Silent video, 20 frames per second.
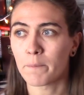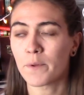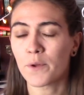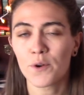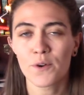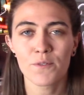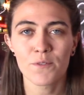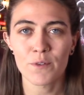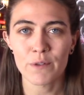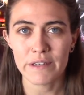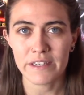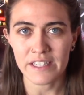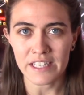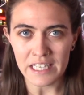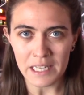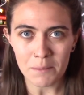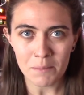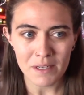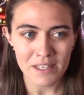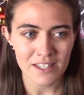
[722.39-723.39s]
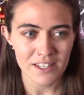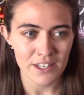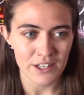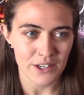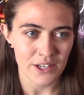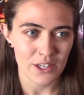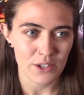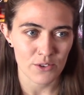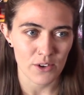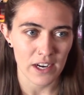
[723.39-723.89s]
Beautiful Demon
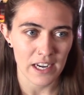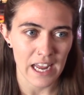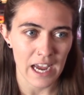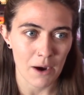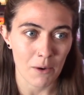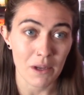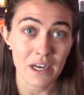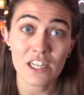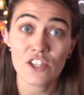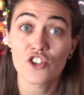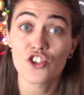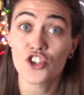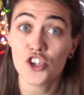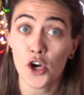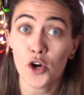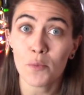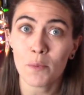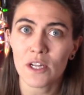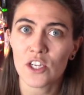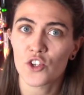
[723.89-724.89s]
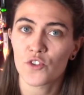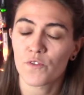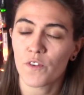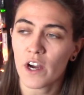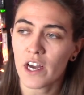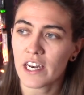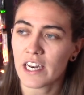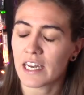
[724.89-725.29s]
series right now, and it's so much fun.